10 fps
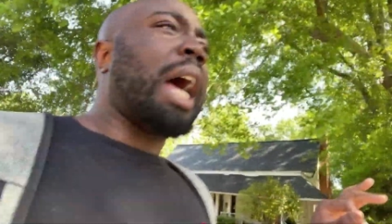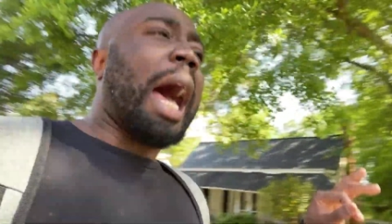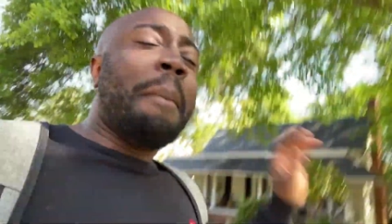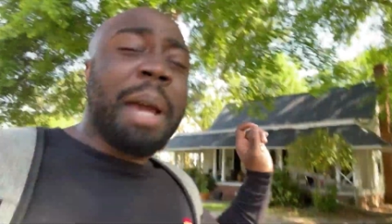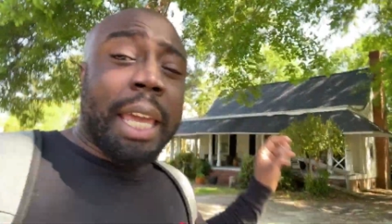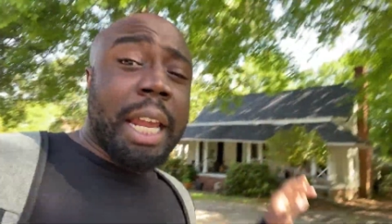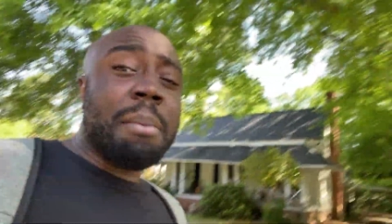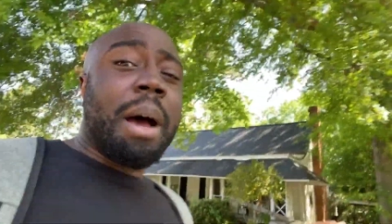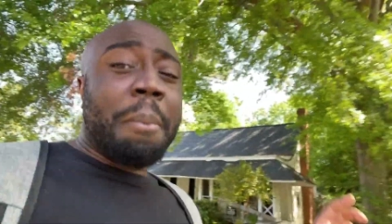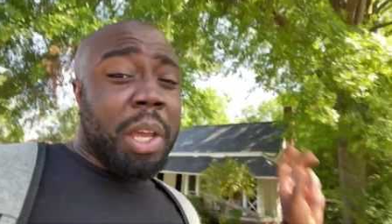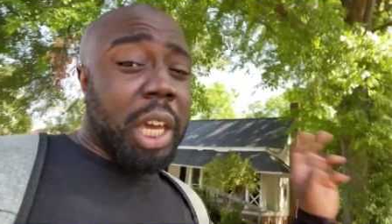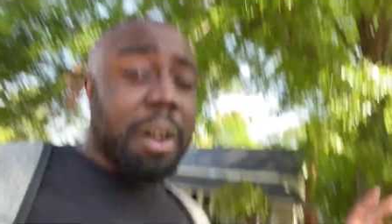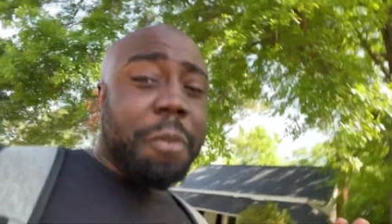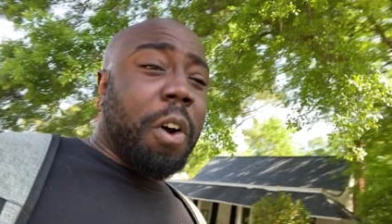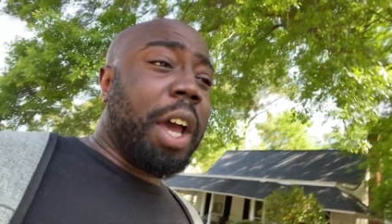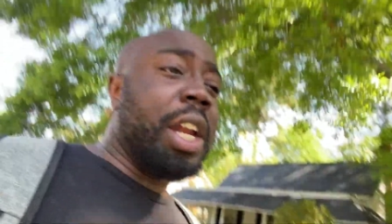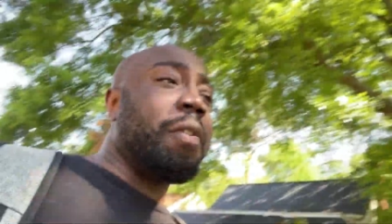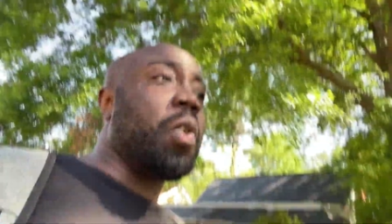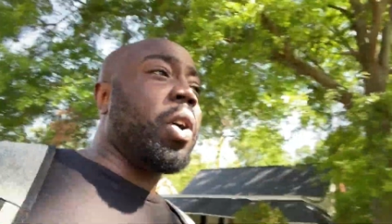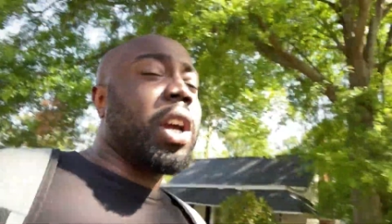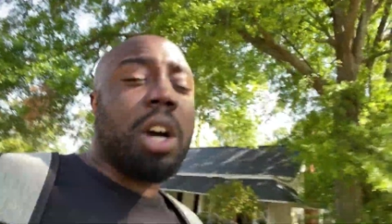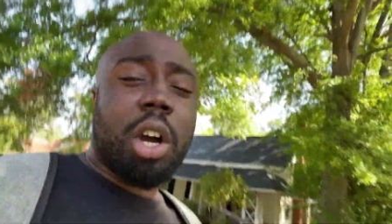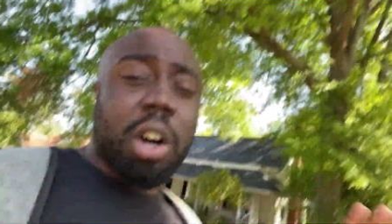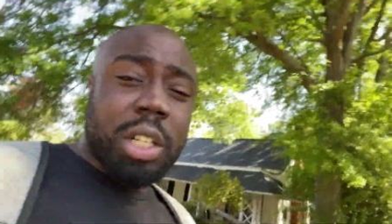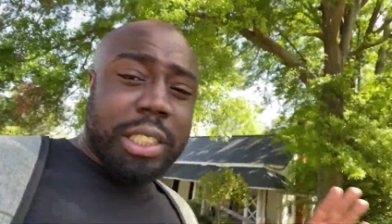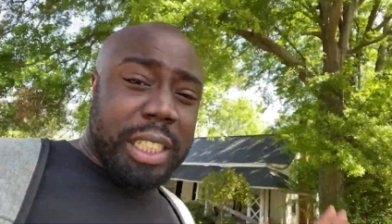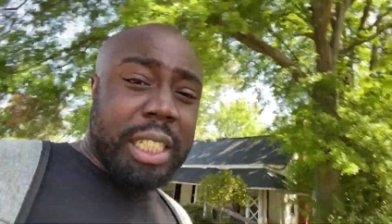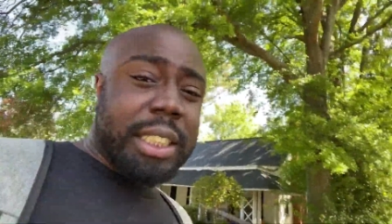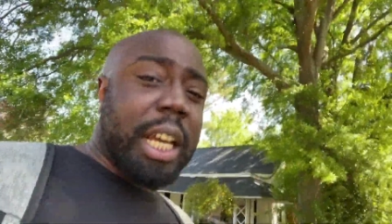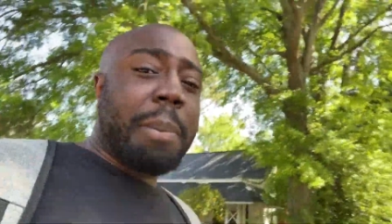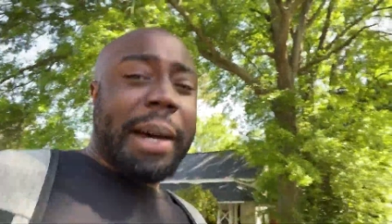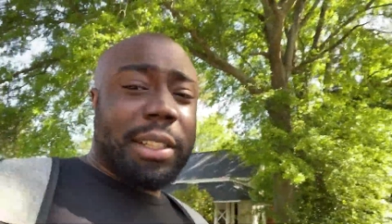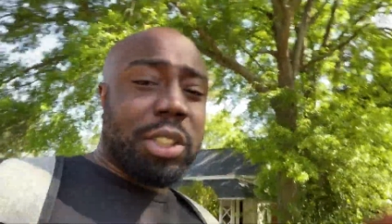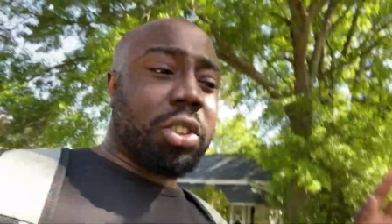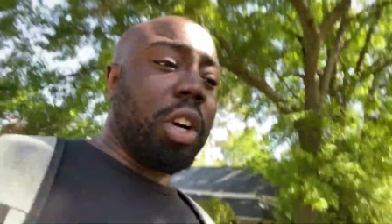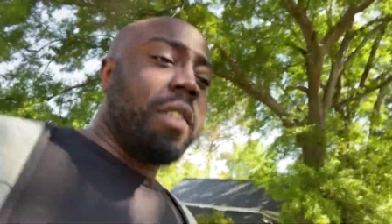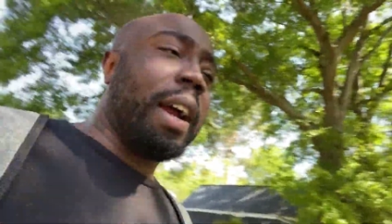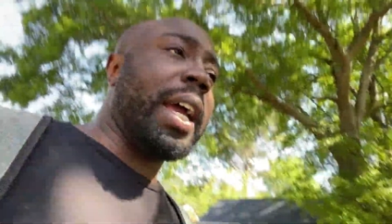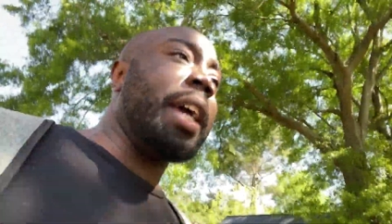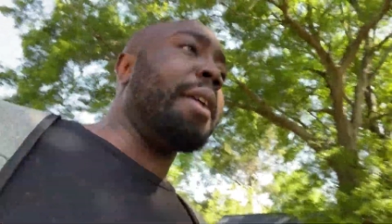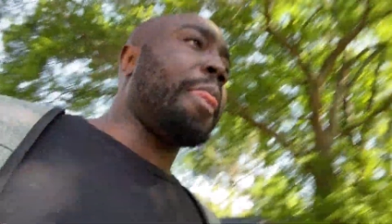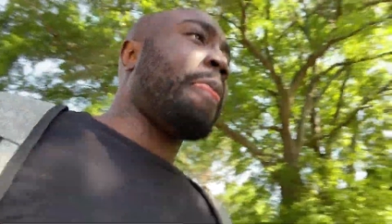I'm gonna get him. I'm gonna get him for an interview. He gonna go into detail about this story right here.